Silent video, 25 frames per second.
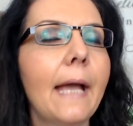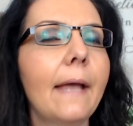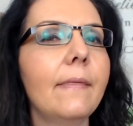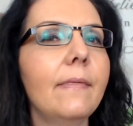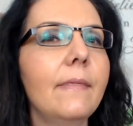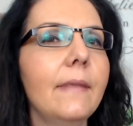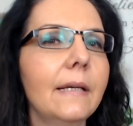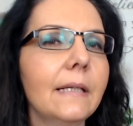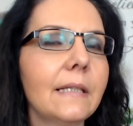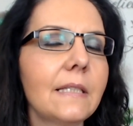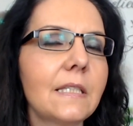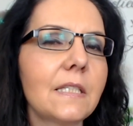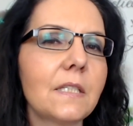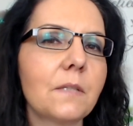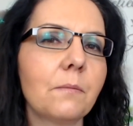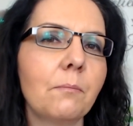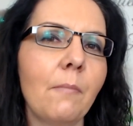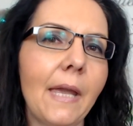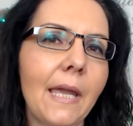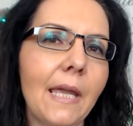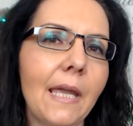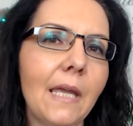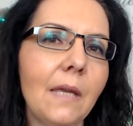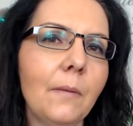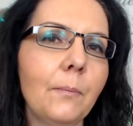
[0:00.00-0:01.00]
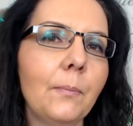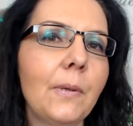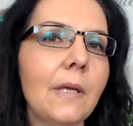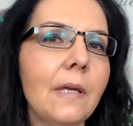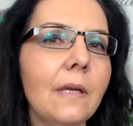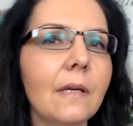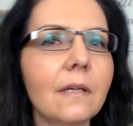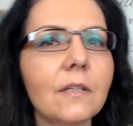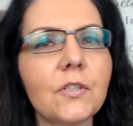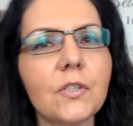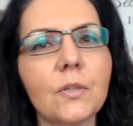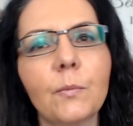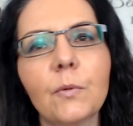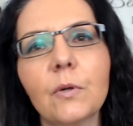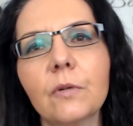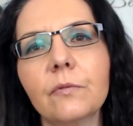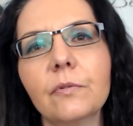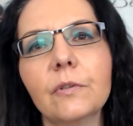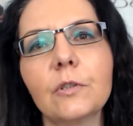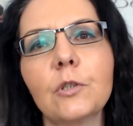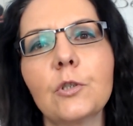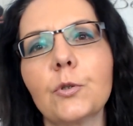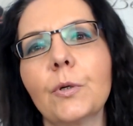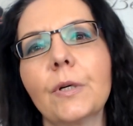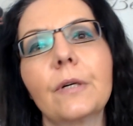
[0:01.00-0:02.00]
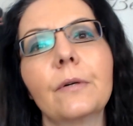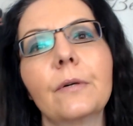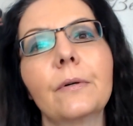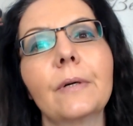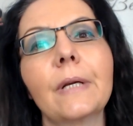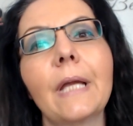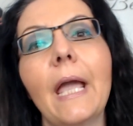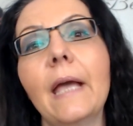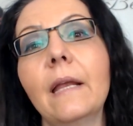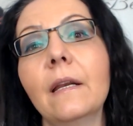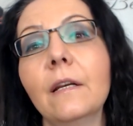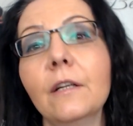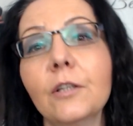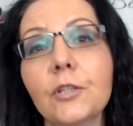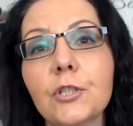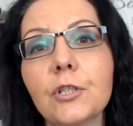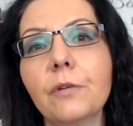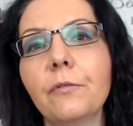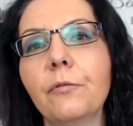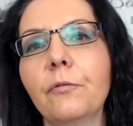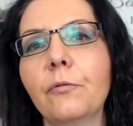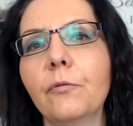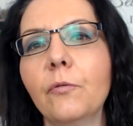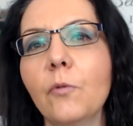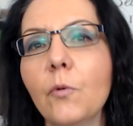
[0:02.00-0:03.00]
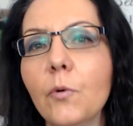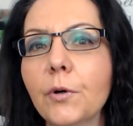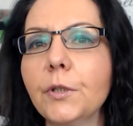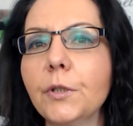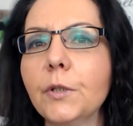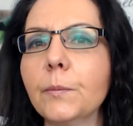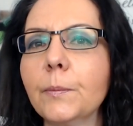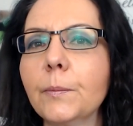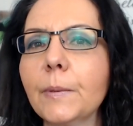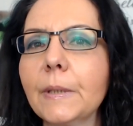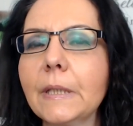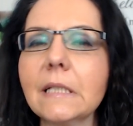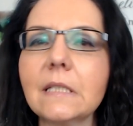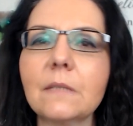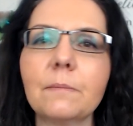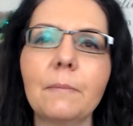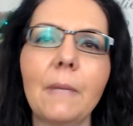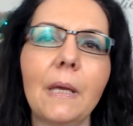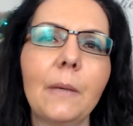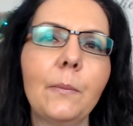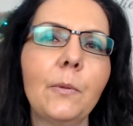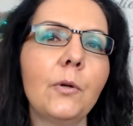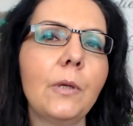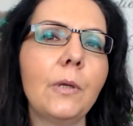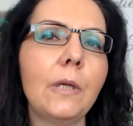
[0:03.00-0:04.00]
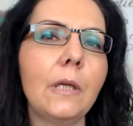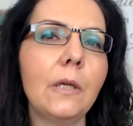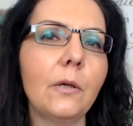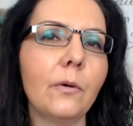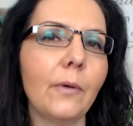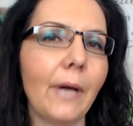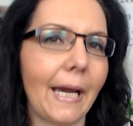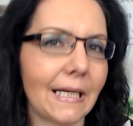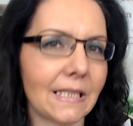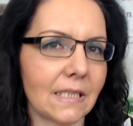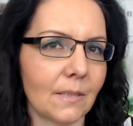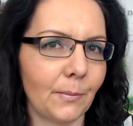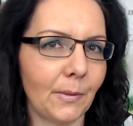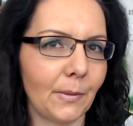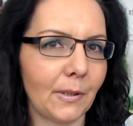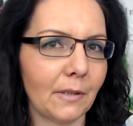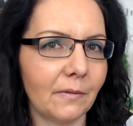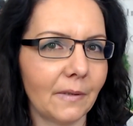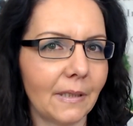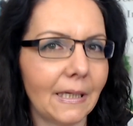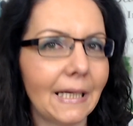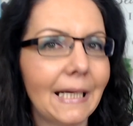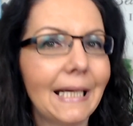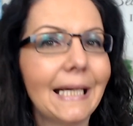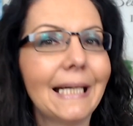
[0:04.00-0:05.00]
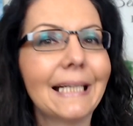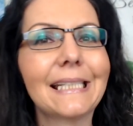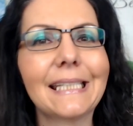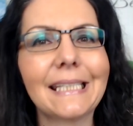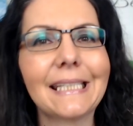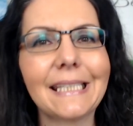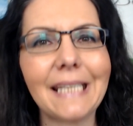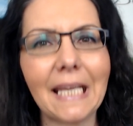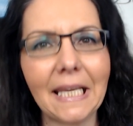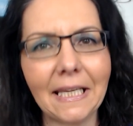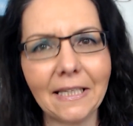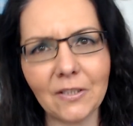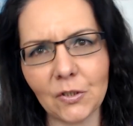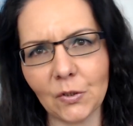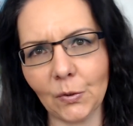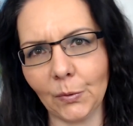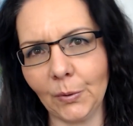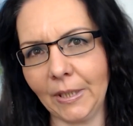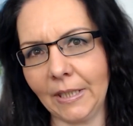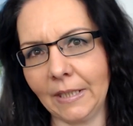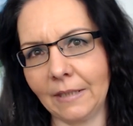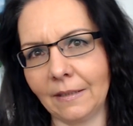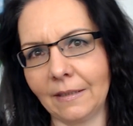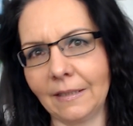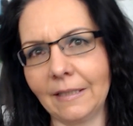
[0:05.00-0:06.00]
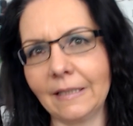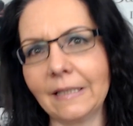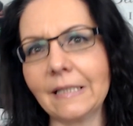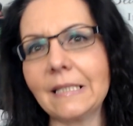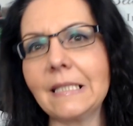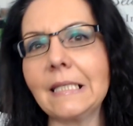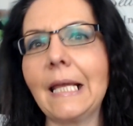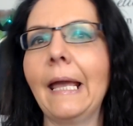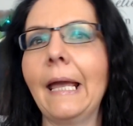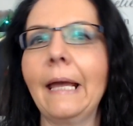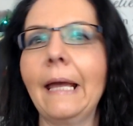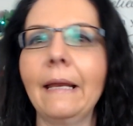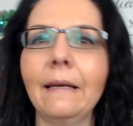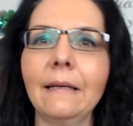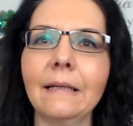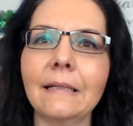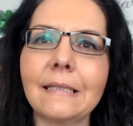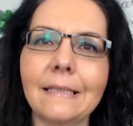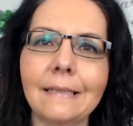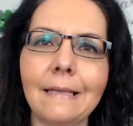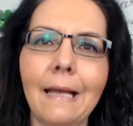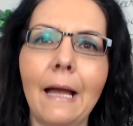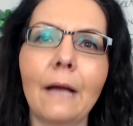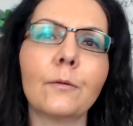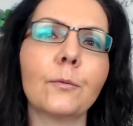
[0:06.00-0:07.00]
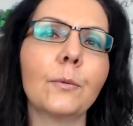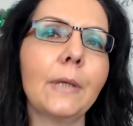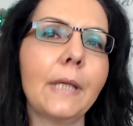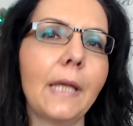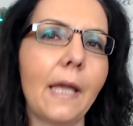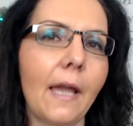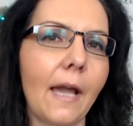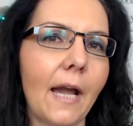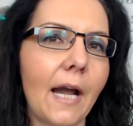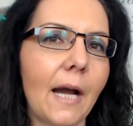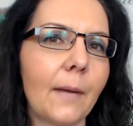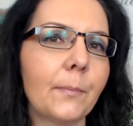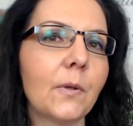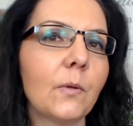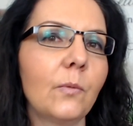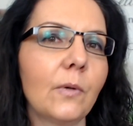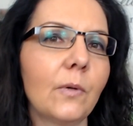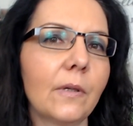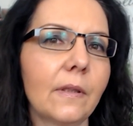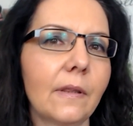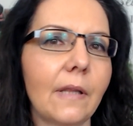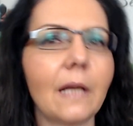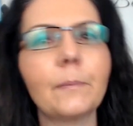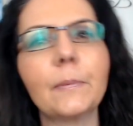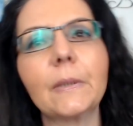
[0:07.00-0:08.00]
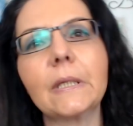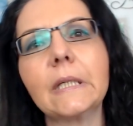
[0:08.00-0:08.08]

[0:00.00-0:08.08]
This may be somewhat of a triggering energy for you, because maybe your ego has a bit of a say-so in this and is not really happy with that.